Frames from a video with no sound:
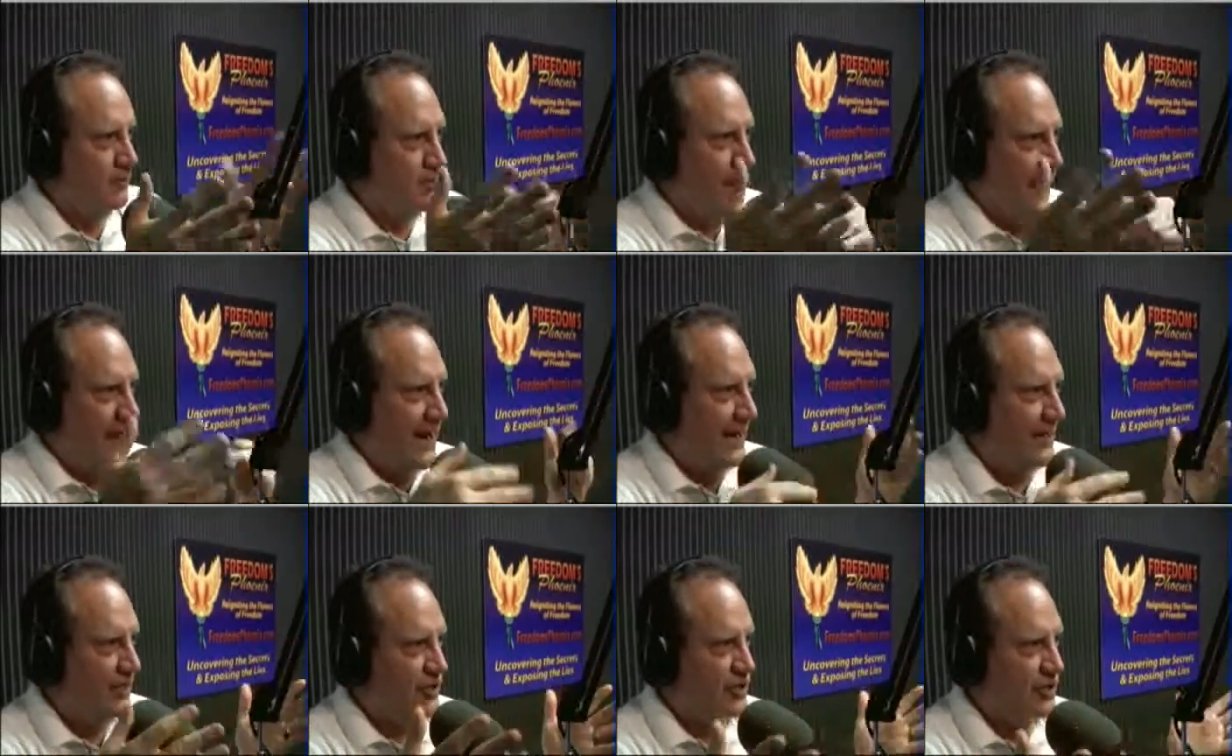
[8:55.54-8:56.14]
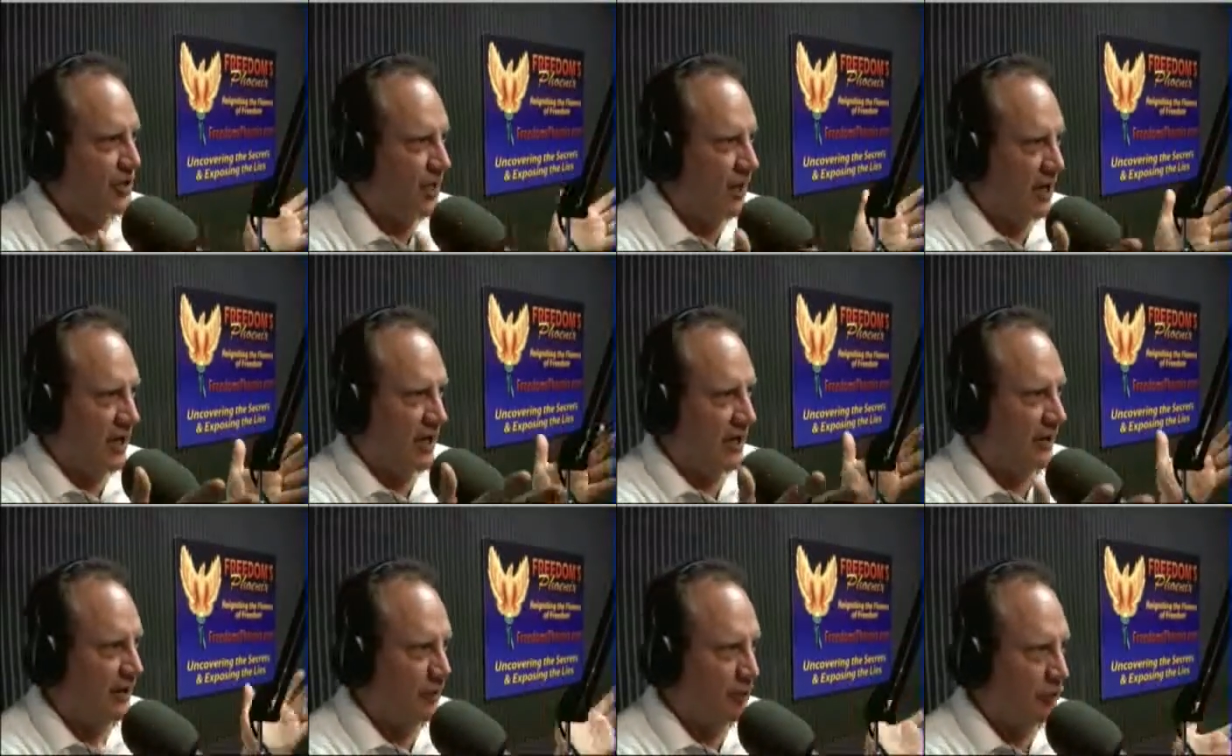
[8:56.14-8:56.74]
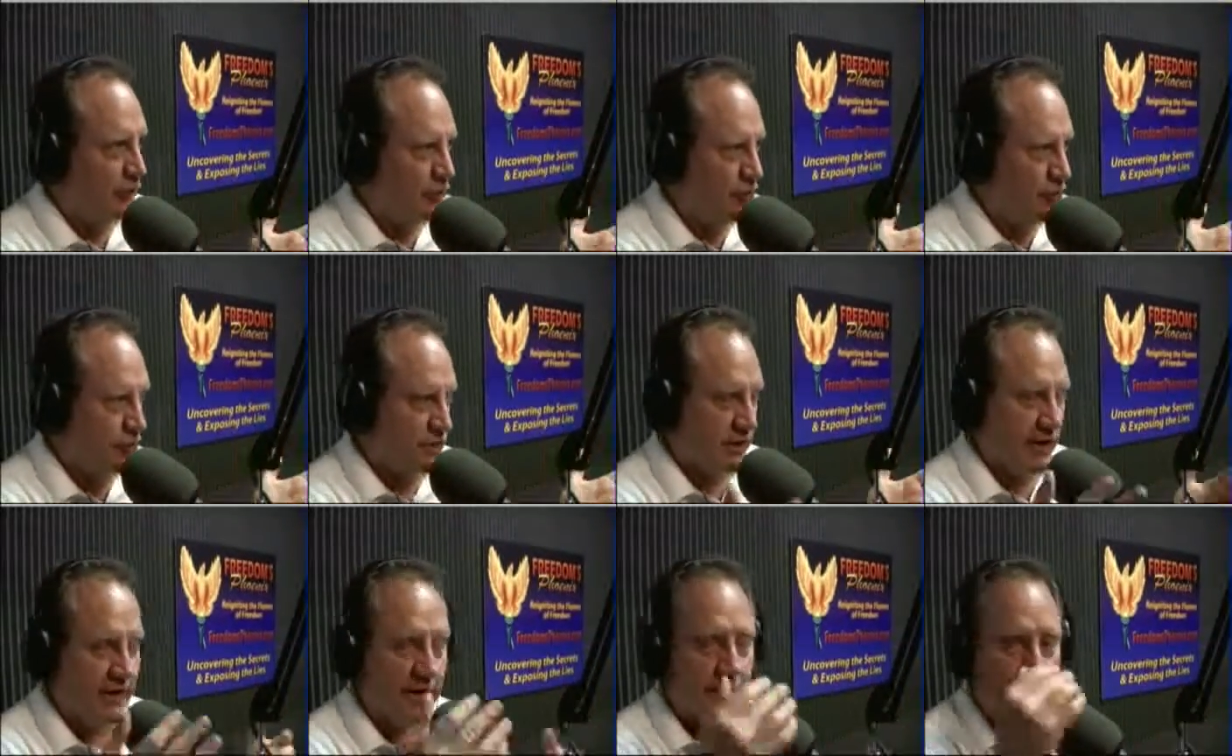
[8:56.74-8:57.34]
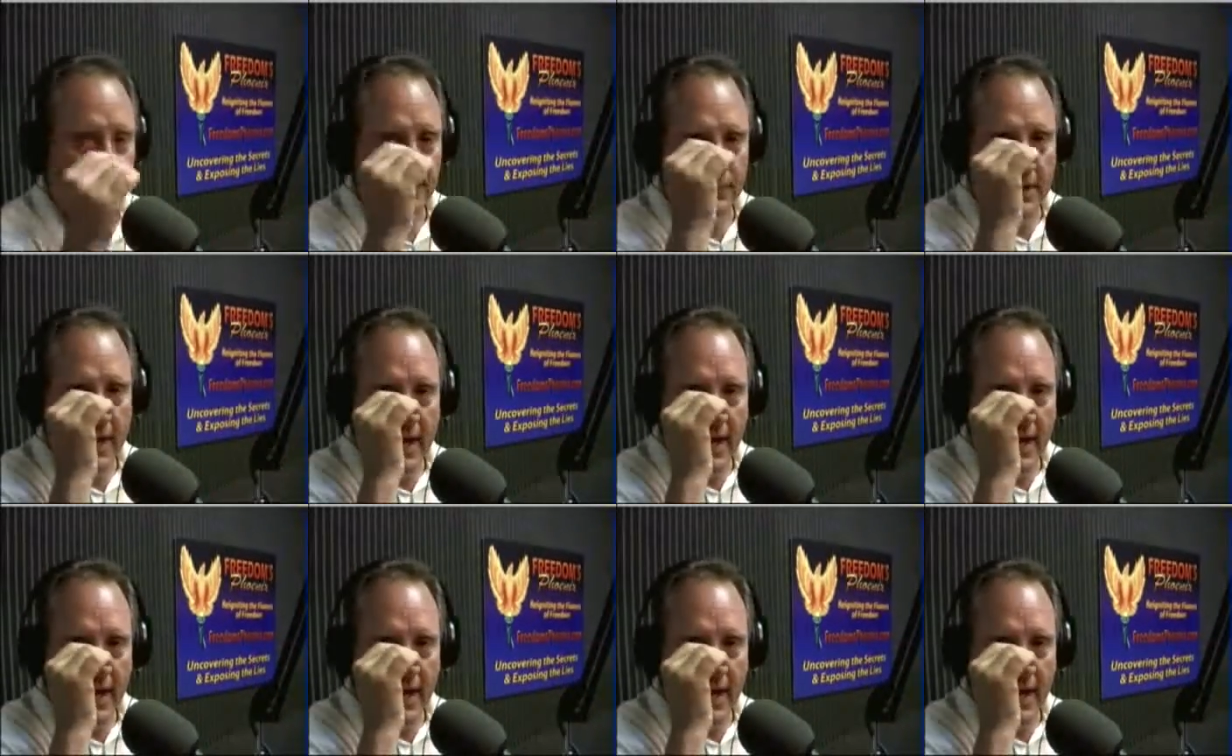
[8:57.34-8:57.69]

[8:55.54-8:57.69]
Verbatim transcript: page uh, little newsletter.